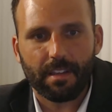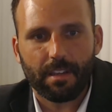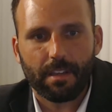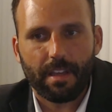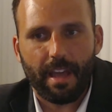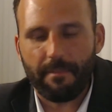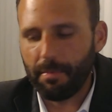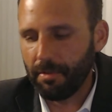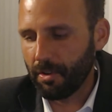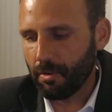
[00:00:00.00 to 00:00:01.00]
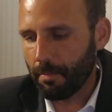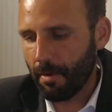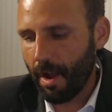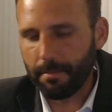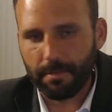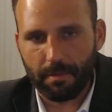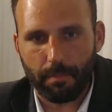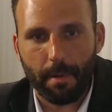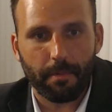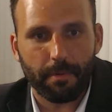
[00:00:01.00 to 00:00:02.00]
have political problems and
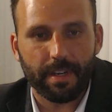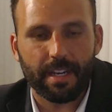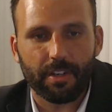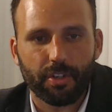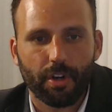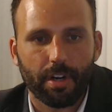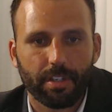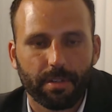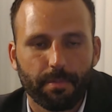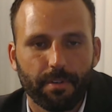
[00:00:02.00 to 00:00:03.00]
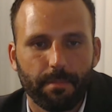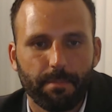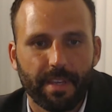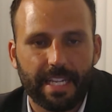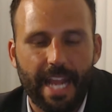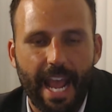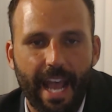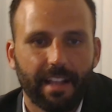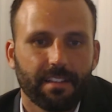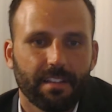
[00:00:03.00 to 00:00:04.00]
probably would need to charge a pretty big
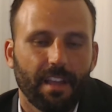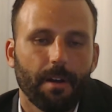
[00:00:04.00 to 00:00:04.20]
tax to help